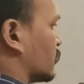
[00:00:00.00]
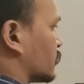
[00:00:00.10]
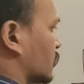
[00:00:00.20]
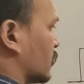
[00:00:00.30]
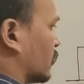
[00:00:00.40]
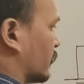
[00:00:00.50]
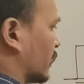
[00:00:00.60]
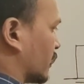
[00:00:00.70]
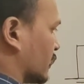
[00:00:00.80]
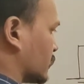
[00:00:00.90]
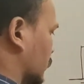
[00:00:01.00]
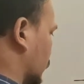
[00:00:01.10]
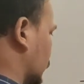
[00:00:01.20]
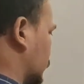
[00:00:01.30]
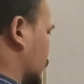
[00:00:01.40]
So one resistor
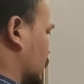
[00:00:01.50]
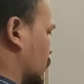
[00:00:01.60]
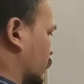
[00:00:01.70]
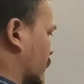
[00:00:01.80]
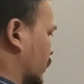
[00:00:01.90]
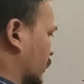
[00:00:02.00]
is here, one